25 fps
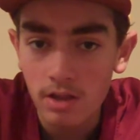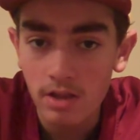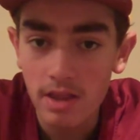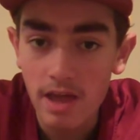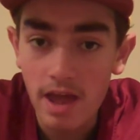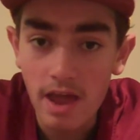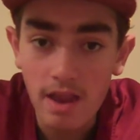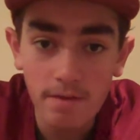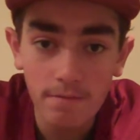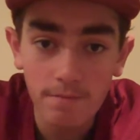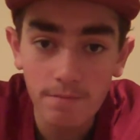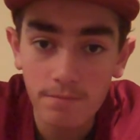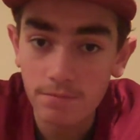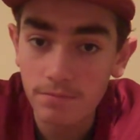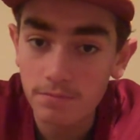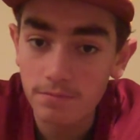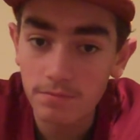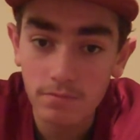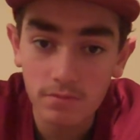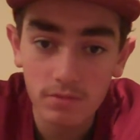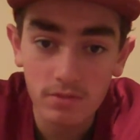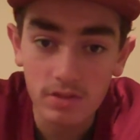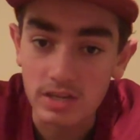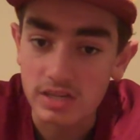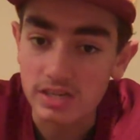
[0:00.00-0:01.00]
that
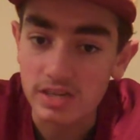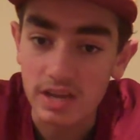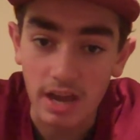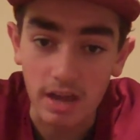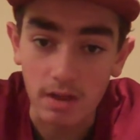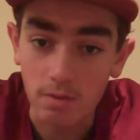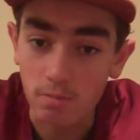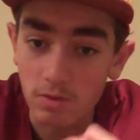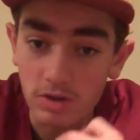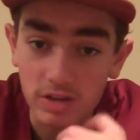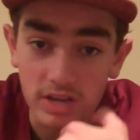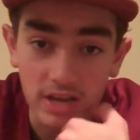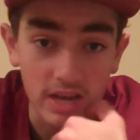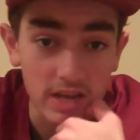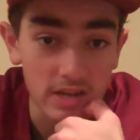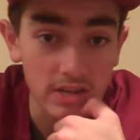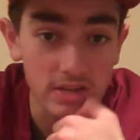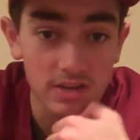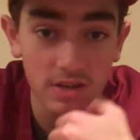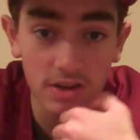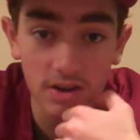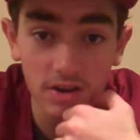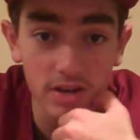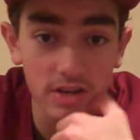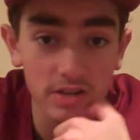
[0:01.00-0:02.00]
the second we're taken
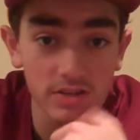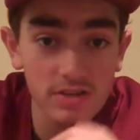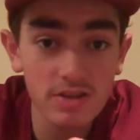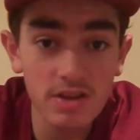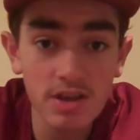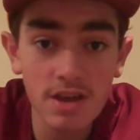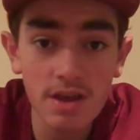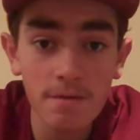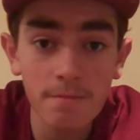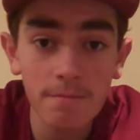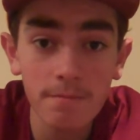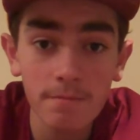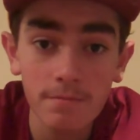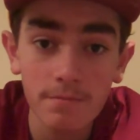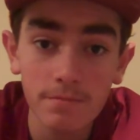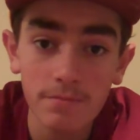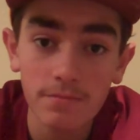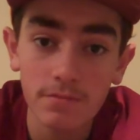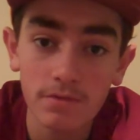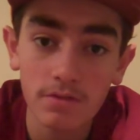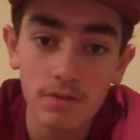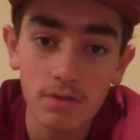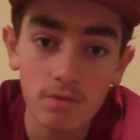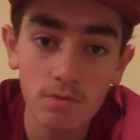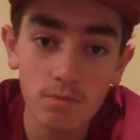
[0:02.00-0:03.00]
seriously,
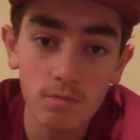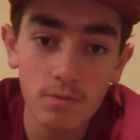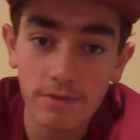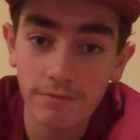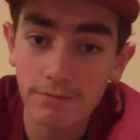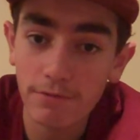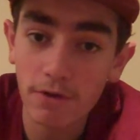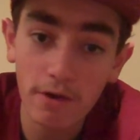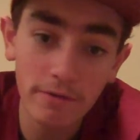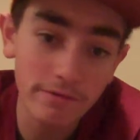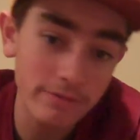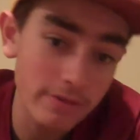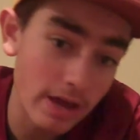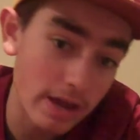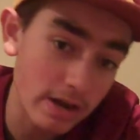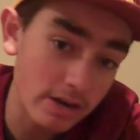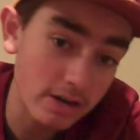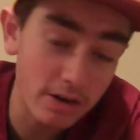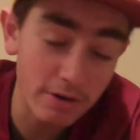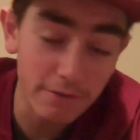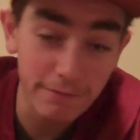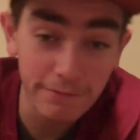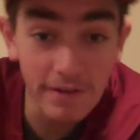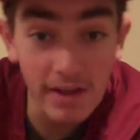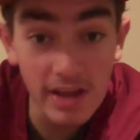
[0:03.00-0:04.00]
we fall flat
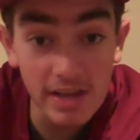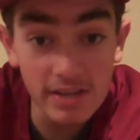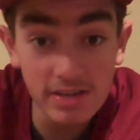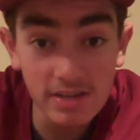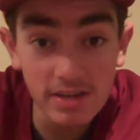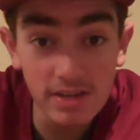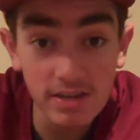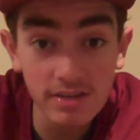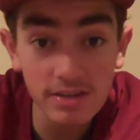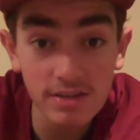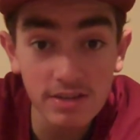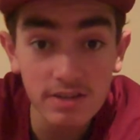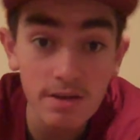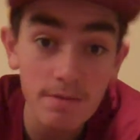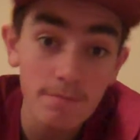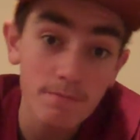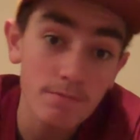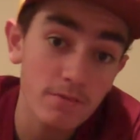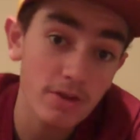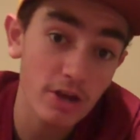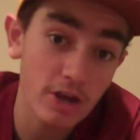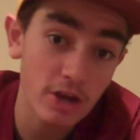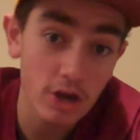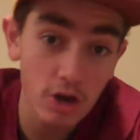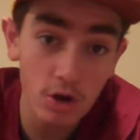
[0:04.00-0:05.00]
on our faces,
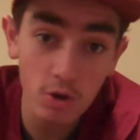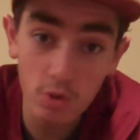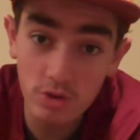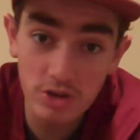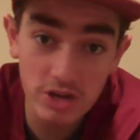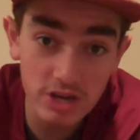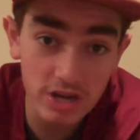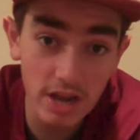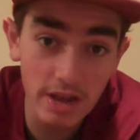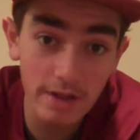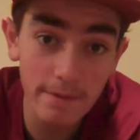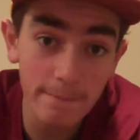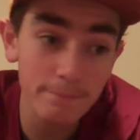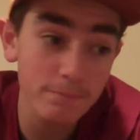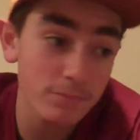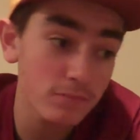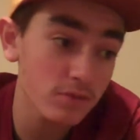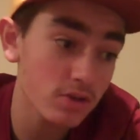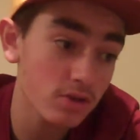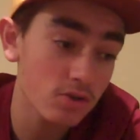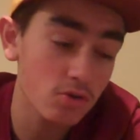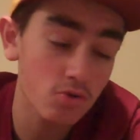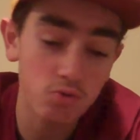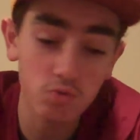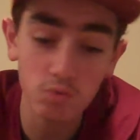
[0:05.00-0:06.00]
the coaching
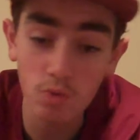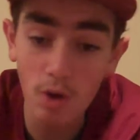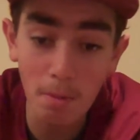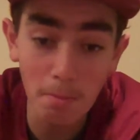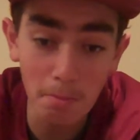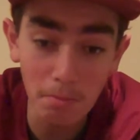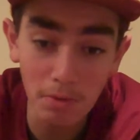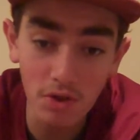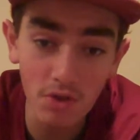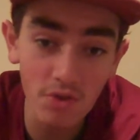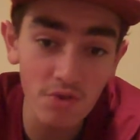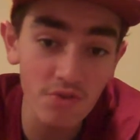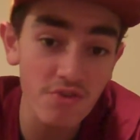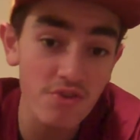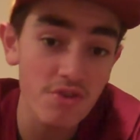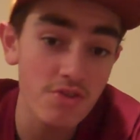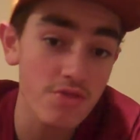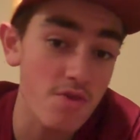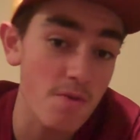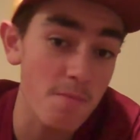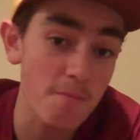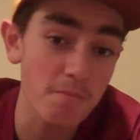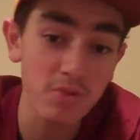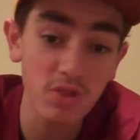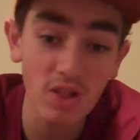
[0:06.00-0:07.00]
crumbles,
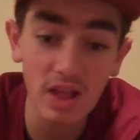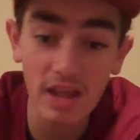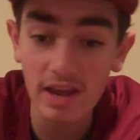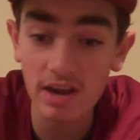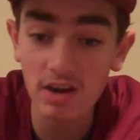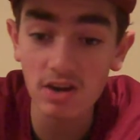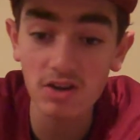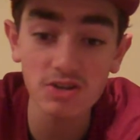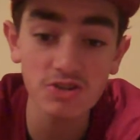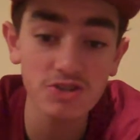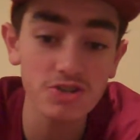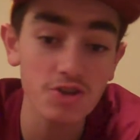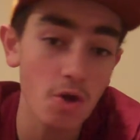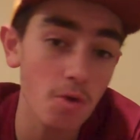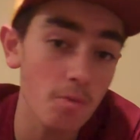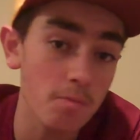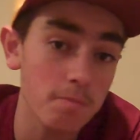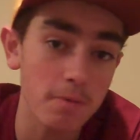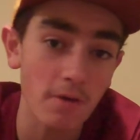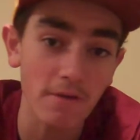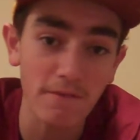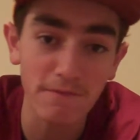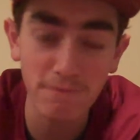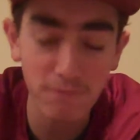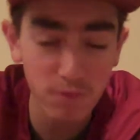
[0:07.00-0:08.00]
the players
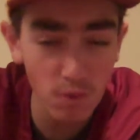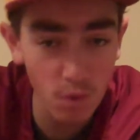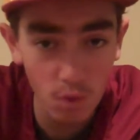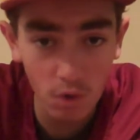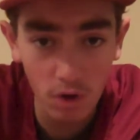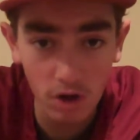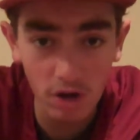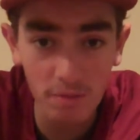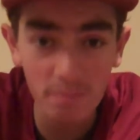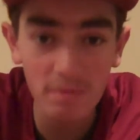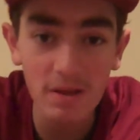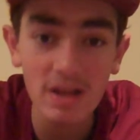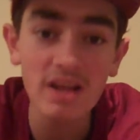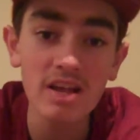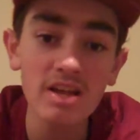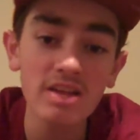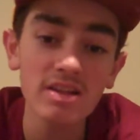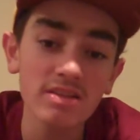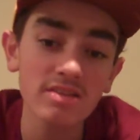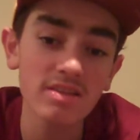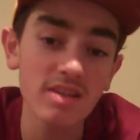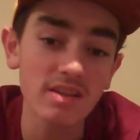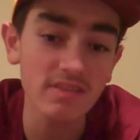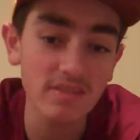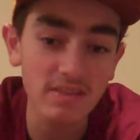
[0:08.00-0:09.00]
don't perform,
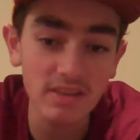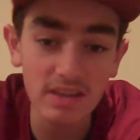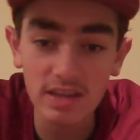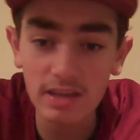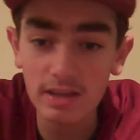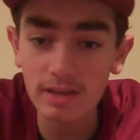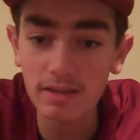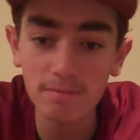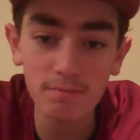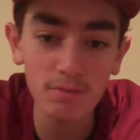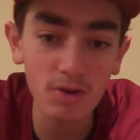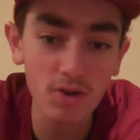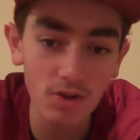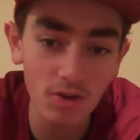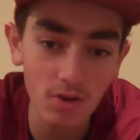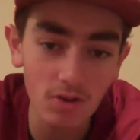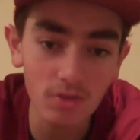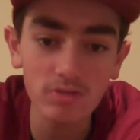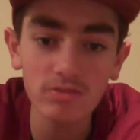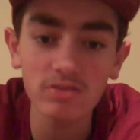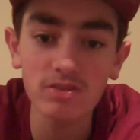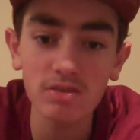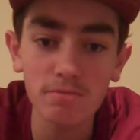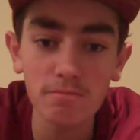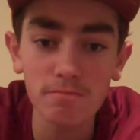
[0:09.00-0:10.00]
the team
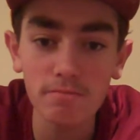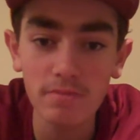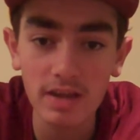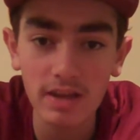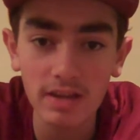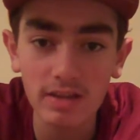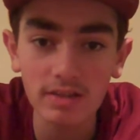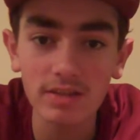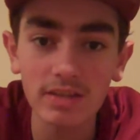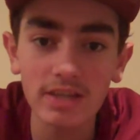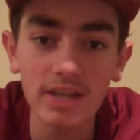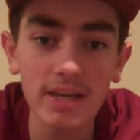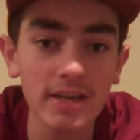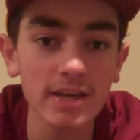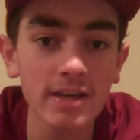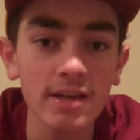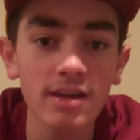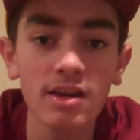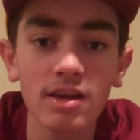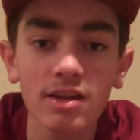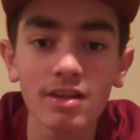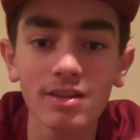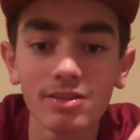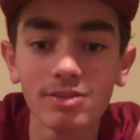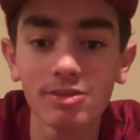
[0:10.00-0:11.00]

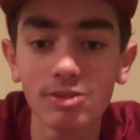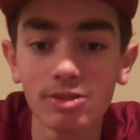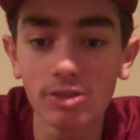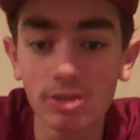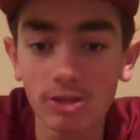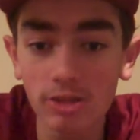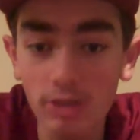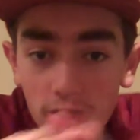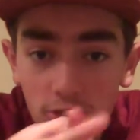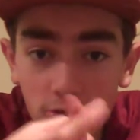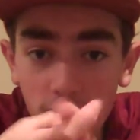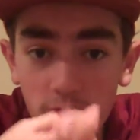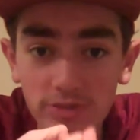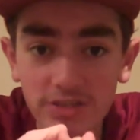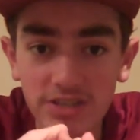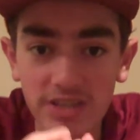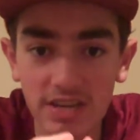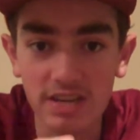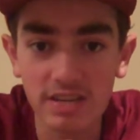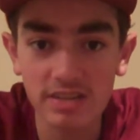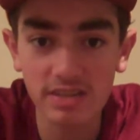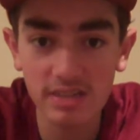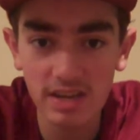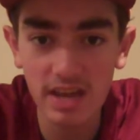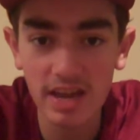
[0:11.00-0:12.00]
ultimately
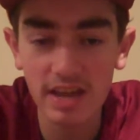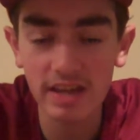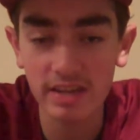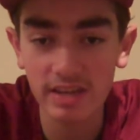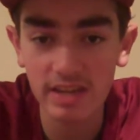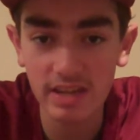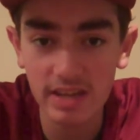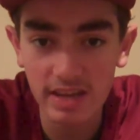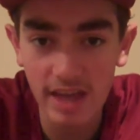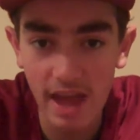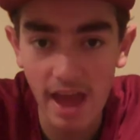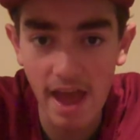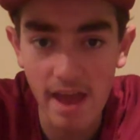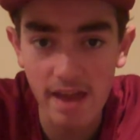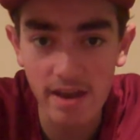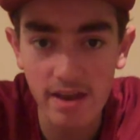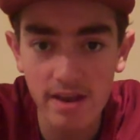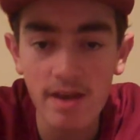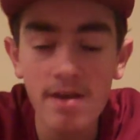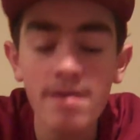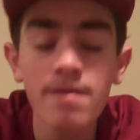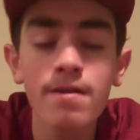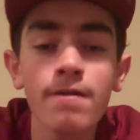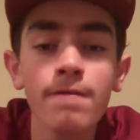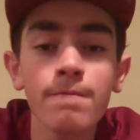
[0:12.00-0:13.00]
loses in the
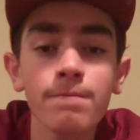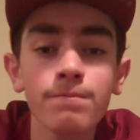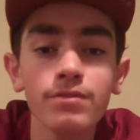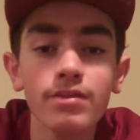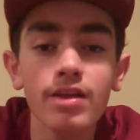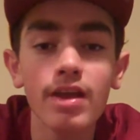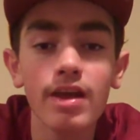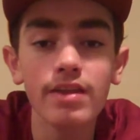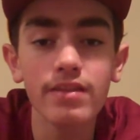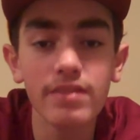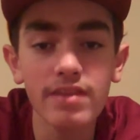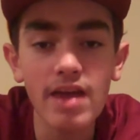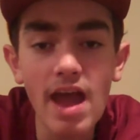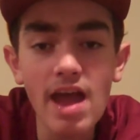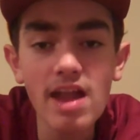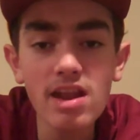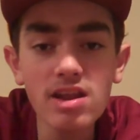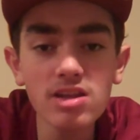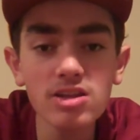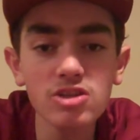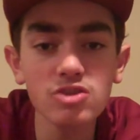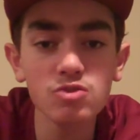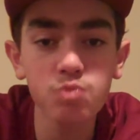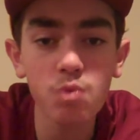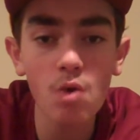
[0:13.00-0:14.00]
end, and
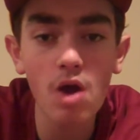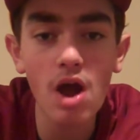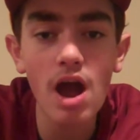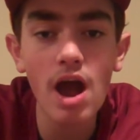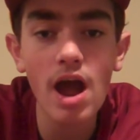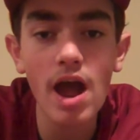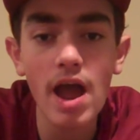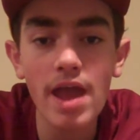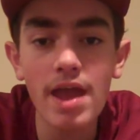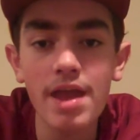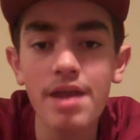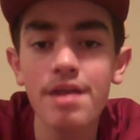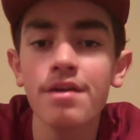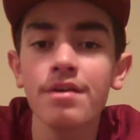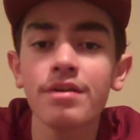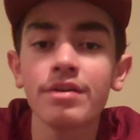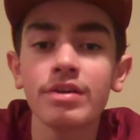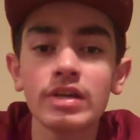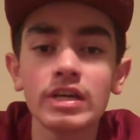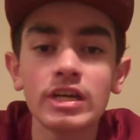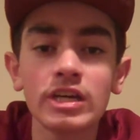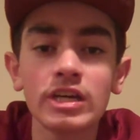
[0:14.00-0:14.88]
that is why